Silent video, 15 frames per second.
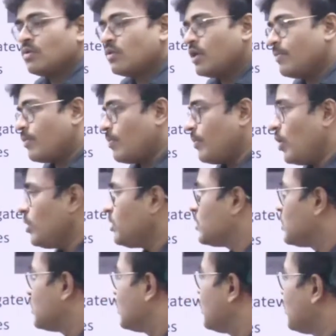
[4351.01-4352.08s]
Okay, propylon,
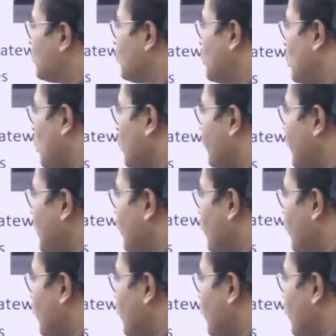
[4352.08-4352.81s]
not very